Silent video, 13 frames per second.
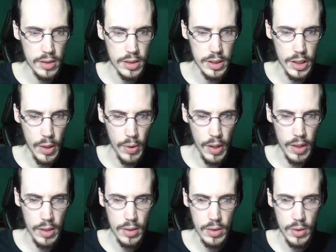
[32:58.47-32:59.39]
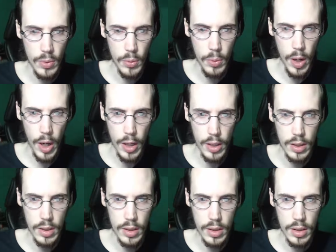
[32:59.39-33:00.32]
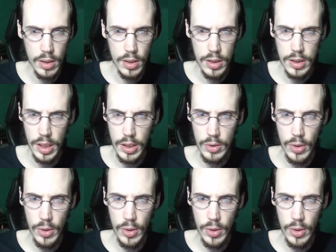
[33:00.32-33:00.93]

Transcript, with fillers: just outright. Why? Like